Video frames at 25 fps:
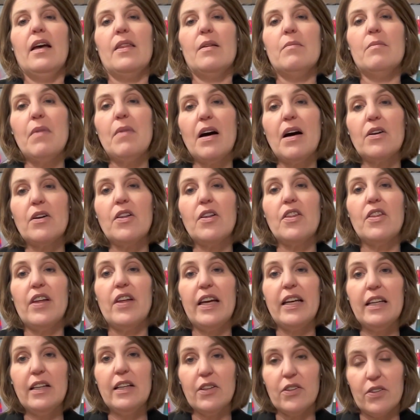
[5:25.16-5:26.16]
The model
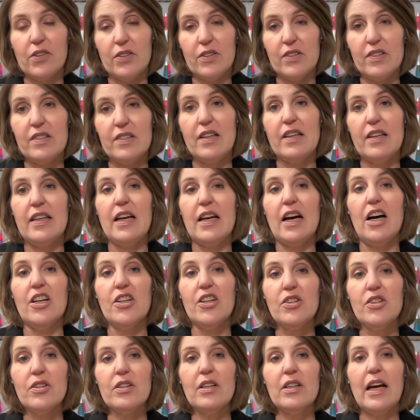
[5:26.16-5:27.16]
then learns the
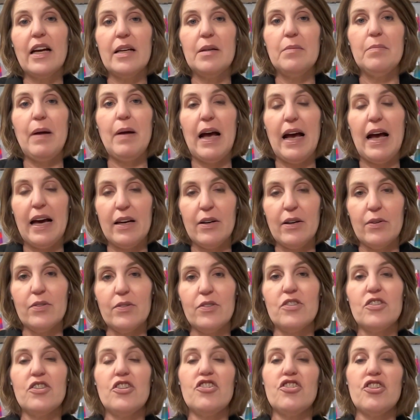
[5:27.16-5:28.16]
underlying
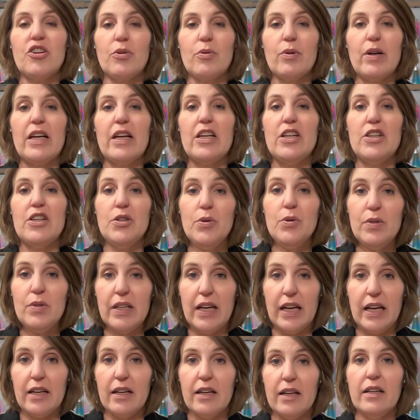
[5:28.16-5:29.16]
patterns to generate new
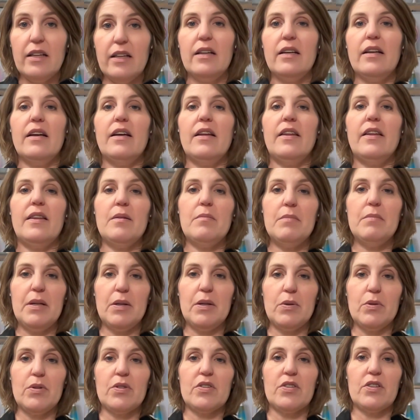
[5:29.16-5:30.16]
data that
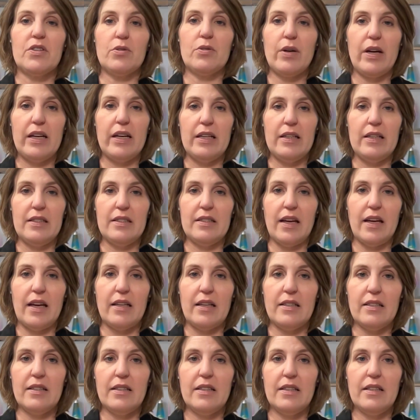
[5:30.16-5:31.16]
mirrors the training
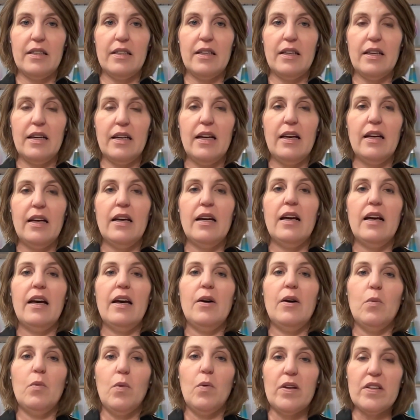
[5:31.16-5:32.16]
set.
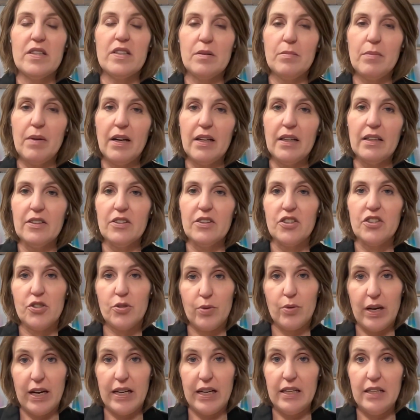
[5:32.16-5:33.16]
Once a model is
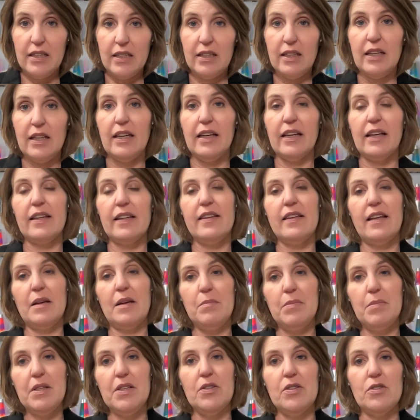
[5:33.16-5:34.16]
trained, it can
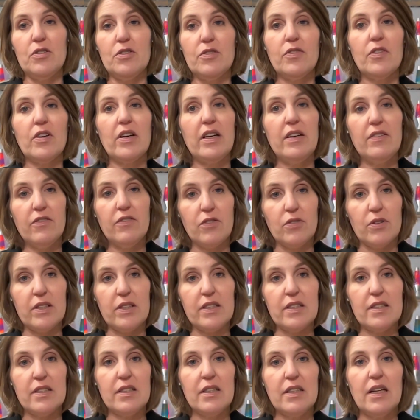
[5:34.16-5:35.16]
then be used for
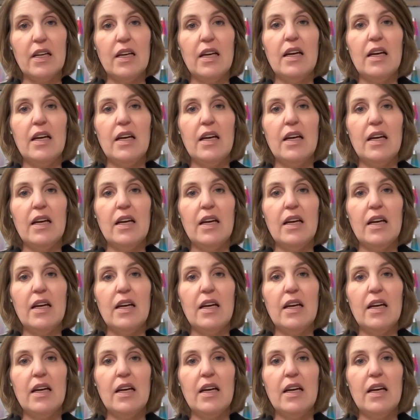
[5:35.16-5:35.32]
inference.